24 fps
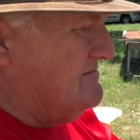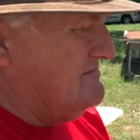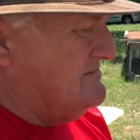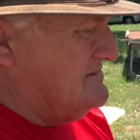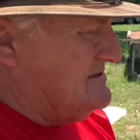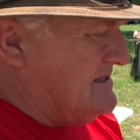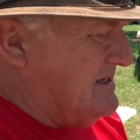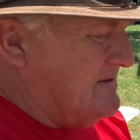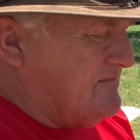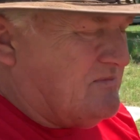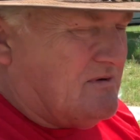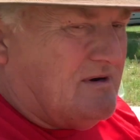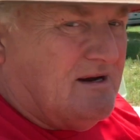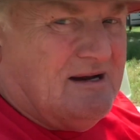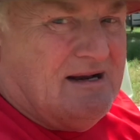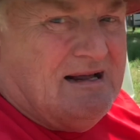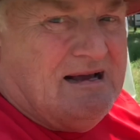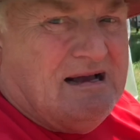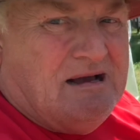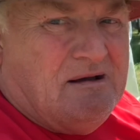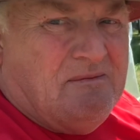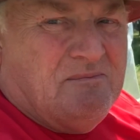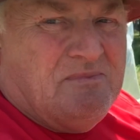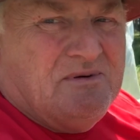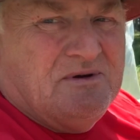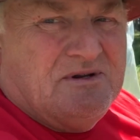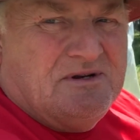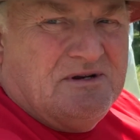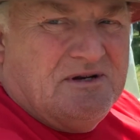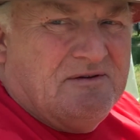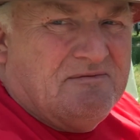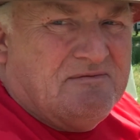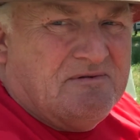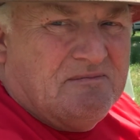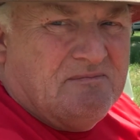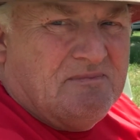separate out and put in
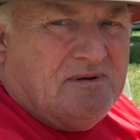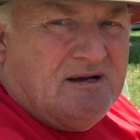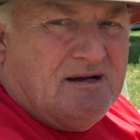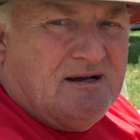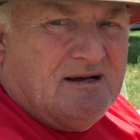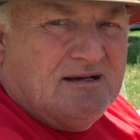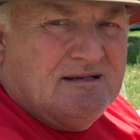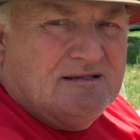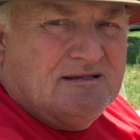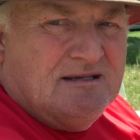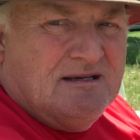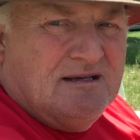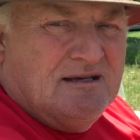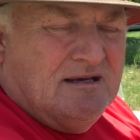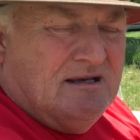different pots.